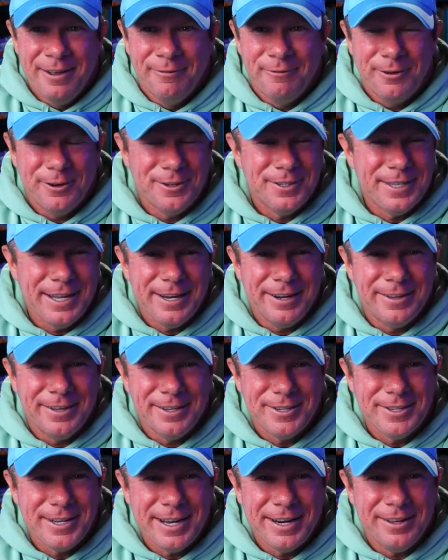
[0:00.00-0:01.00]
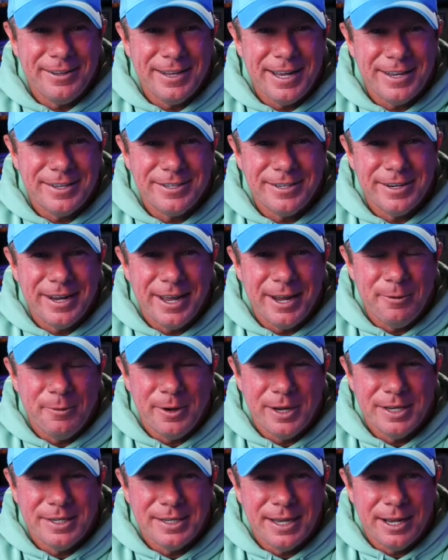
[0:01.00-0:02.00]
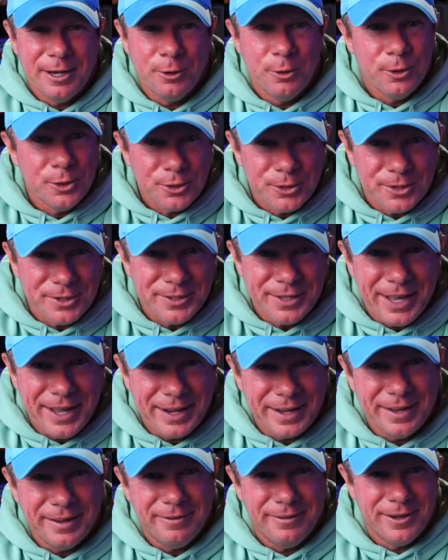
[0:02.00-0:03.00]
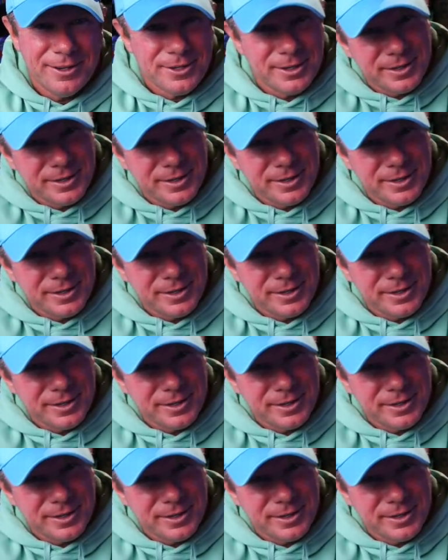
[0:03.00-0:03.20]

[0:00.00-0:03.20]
first thing on this channel yesterday was who is Chris Luck, which